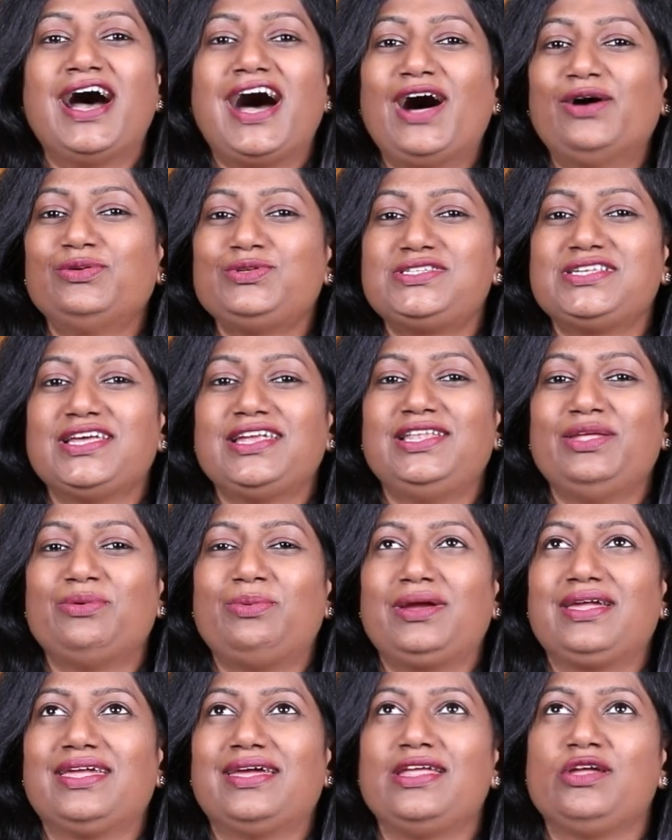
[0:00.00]
Outside, they
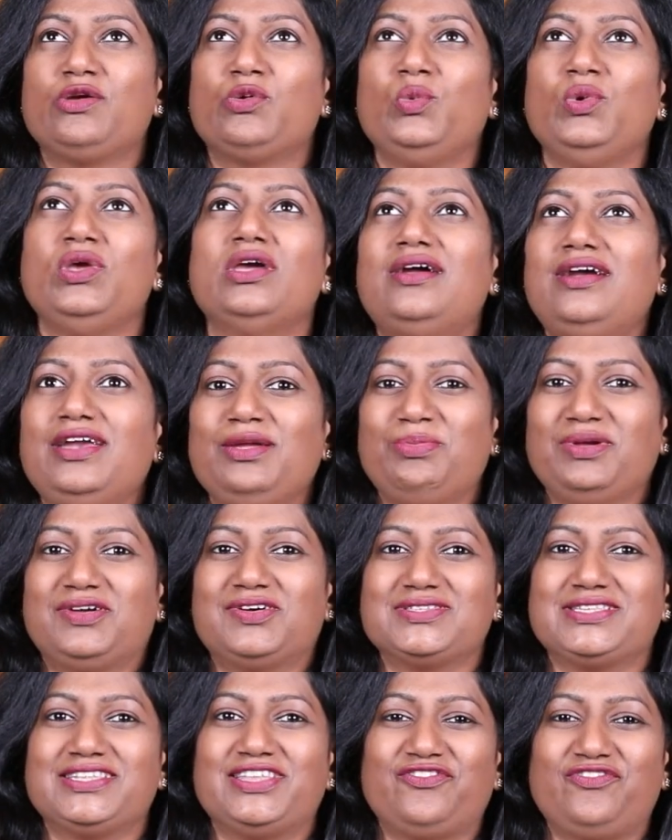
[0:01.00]
were getting weary
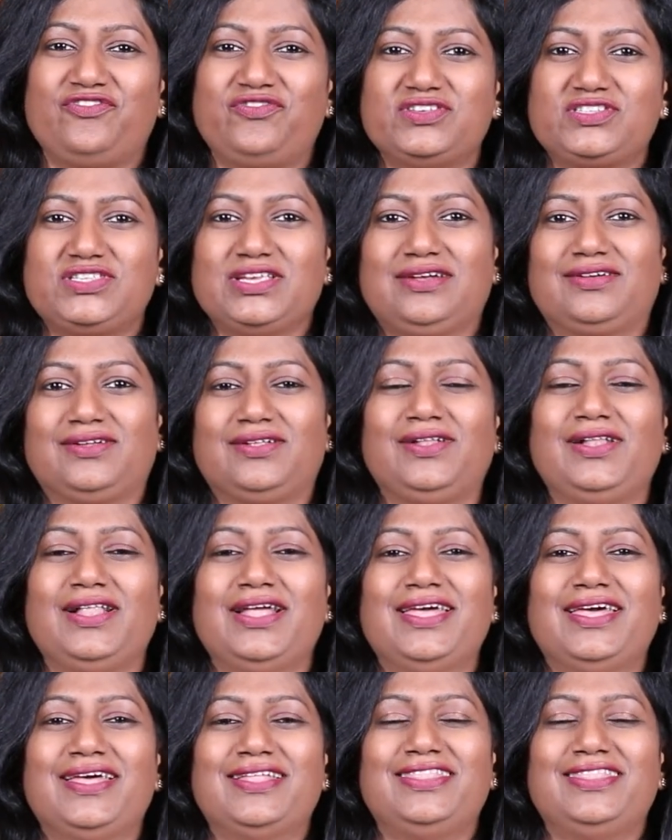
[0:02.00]
because in the physical,